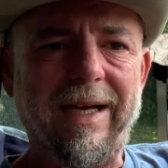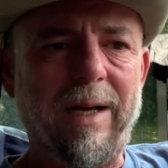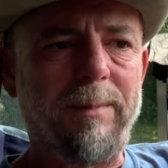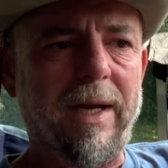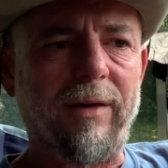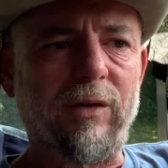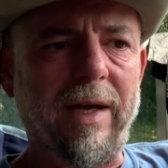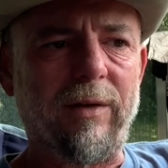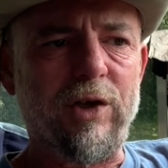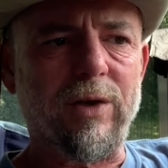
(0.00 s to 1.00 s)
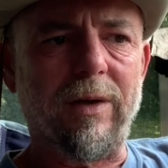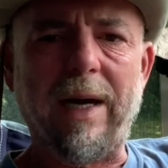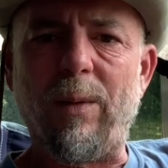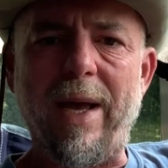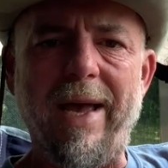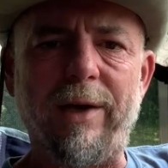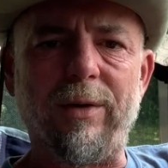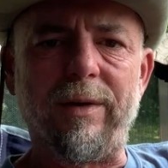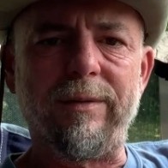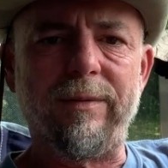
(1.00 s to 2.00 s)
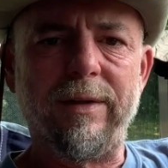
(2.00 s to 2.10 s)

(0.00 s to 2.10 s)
I'm not exactly sure how accurate